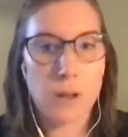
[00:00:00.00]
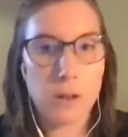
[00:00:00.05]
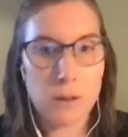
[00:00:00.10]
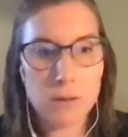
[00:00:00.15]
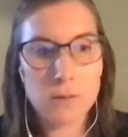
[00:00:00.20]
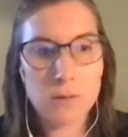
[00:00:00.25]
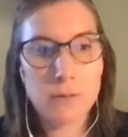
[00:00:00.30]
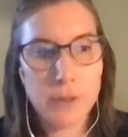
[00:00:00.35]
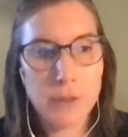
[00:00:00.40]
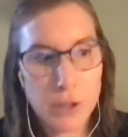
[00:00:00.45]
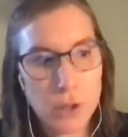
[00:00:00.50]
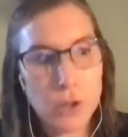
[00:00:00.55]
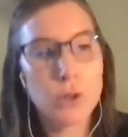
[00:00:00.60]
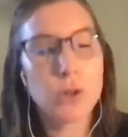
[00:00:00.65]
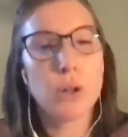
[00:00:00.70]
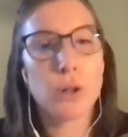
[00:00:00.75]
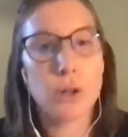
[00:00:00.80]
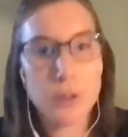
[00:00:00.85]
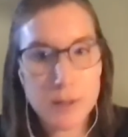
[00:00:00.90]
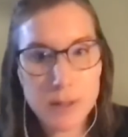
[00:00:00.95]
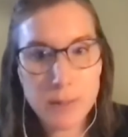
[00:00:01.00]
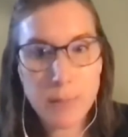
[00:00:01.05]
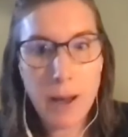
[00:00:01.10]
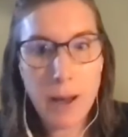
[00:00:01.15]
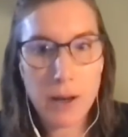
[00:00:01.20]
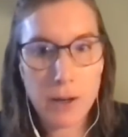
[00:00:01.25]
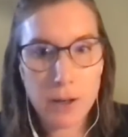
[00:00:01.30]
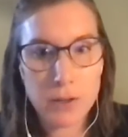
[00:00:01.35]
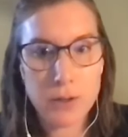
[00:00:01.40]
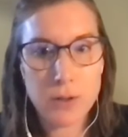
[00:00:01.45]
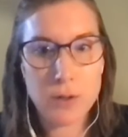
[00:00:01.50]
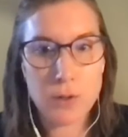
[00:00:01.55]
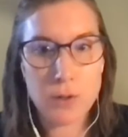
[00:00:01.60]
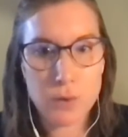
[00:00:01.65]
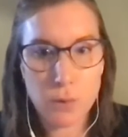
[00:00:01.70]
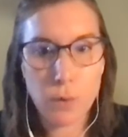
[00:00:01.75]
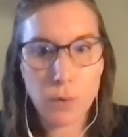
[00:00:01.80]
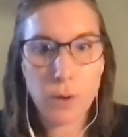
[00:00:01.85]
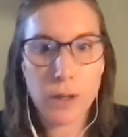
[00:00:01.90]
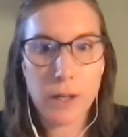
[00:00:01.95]
Vera learns about her
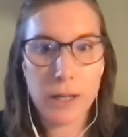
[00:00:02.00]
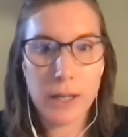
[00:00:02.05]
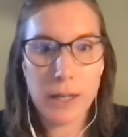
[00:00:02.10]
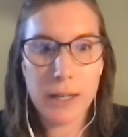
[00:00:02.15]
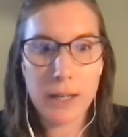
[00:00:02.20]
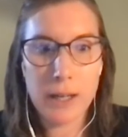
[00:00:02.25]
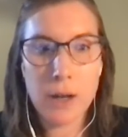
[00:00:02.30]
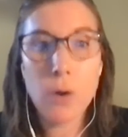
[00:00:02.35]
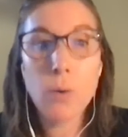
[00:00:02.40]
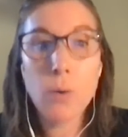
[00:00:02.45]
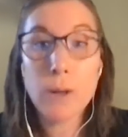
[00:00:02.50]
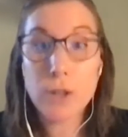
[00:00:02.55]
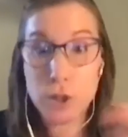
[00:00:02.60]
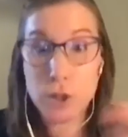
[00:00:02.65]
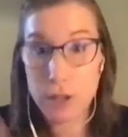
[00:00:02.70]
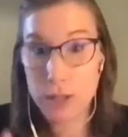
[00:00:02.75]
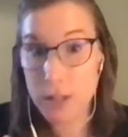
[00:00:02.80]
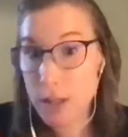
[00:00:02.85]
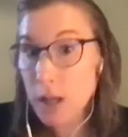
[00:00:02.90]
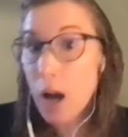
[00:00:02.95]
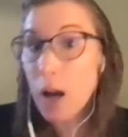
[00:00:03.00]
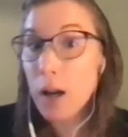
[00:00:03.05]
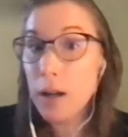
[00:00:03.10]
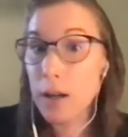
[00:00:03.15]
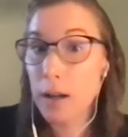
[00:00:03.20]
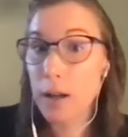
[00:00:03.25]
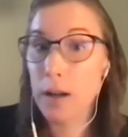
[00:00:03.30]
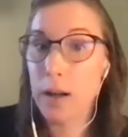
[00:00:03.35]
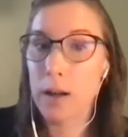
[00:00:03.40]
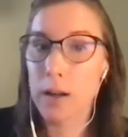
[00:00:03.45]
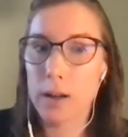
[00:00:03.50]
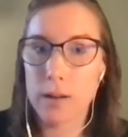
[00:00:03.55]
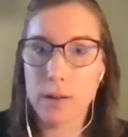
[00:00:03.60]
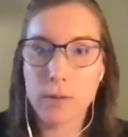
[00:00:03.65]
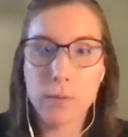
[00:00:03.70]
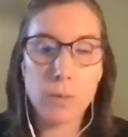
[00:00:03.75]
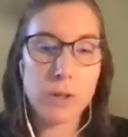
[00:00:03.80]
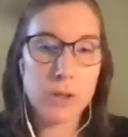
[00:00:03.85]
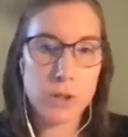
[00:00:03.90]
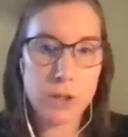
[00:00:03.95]
story when she's younger,
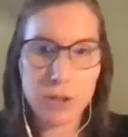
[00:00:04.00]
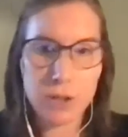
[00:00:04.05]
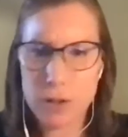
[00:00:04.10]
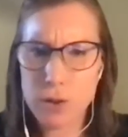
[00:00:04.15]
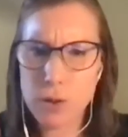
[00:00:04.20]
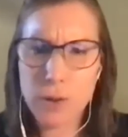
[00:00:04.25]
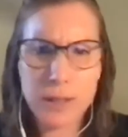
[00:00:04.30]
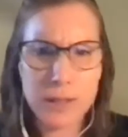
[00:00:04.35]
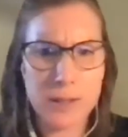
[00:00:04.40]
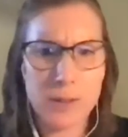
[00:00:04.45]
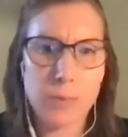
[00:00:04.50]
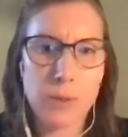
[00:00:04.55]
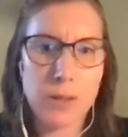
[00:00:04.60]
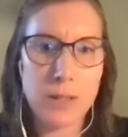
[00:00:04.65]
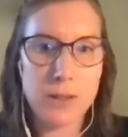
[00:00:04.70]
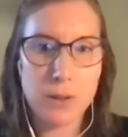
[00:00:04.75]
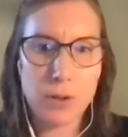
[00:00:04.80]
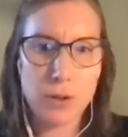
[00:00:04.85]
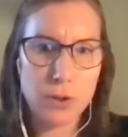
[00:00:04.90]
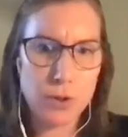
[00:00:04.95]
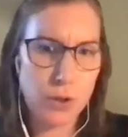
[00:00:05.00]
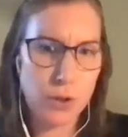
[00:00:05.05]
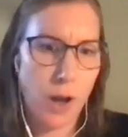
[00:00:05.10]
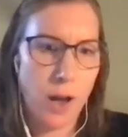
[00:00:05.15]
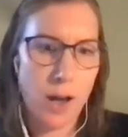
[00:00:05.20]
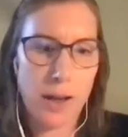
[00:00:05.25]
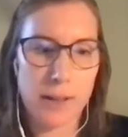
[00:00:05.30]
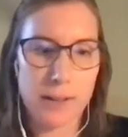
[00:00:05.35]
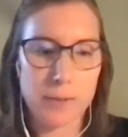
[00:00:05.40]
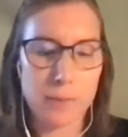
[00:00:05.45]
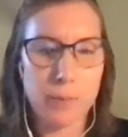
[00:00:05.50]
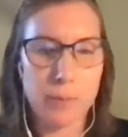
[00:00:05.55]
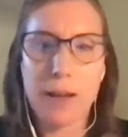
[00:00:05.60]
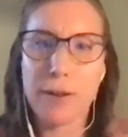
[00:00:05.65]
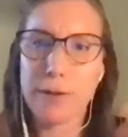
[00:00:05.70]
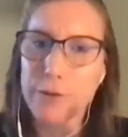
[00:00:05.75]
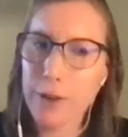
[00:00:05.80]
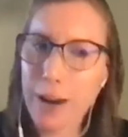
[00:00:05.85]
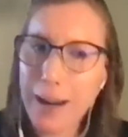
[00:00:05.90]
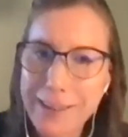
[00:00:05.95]
when she's doing some research on
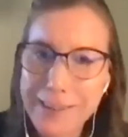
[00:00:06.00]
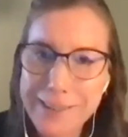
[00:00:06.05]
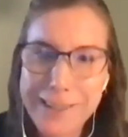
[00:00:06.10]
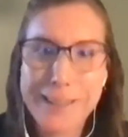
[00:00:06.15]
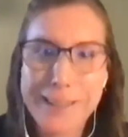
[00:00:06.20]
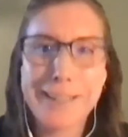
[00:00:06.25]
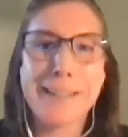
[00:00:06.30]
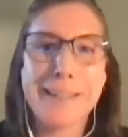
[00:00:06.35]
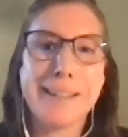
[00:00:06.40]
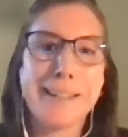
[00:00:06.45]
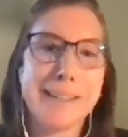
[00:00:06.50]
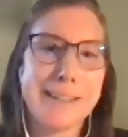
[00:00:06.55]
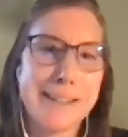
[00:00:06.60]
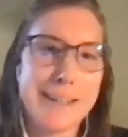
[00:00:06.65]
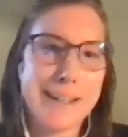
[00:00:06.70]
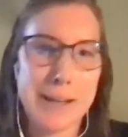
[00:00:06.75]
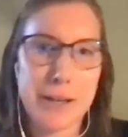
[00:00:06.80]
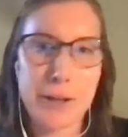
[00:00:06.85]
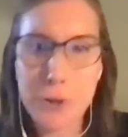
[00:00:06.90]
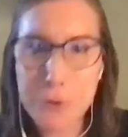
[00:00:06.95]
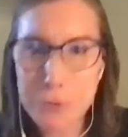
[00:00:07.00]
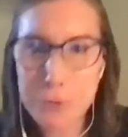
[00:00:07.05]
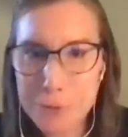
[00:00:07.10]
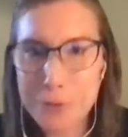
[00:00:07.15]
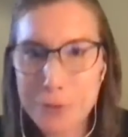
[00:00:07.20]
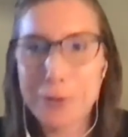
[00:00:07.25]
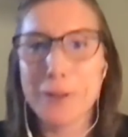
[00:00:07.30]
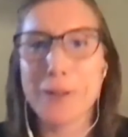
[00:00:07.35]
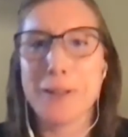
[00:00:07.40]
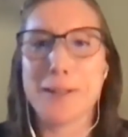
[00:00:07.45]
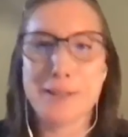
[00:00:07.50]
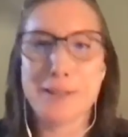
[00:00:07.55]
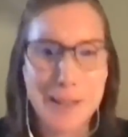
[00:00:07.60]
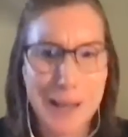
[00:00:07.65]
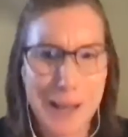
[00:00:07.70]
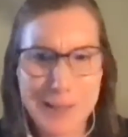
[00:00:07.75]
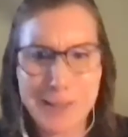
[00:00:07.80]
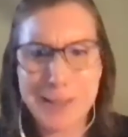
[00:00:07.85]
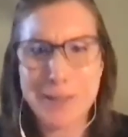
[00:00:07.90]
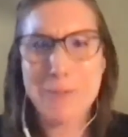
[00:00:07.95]
Ben Franklin and Newton and
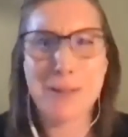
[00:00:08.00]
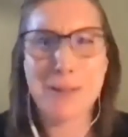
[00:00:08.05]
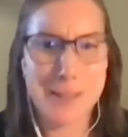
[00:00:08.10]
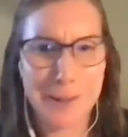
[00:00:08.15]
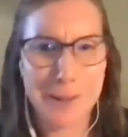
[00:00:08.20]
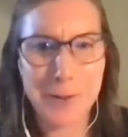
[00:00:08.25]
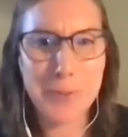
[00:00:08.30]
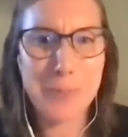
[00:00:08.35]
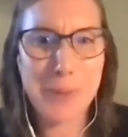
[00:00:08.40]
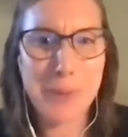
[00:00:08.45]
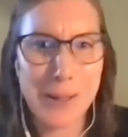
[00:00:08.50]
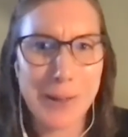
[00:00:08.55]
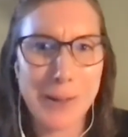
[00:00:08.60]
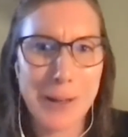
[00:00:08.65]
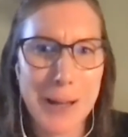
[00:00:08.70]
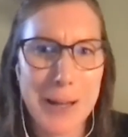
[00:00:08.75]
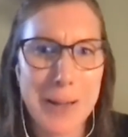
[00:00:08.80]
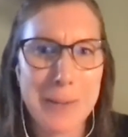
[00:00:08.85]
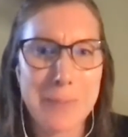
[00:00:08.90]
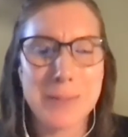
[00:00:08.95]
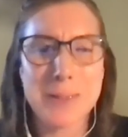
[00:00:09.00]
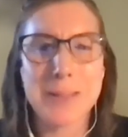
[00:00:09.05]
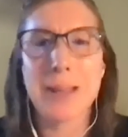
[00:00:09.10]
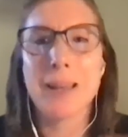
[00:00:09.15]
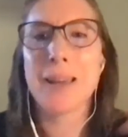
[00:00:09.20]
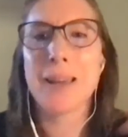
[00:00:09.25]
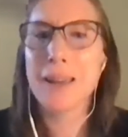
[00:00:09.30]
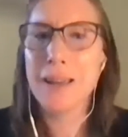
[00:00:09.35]
kind of some of these other bigger names.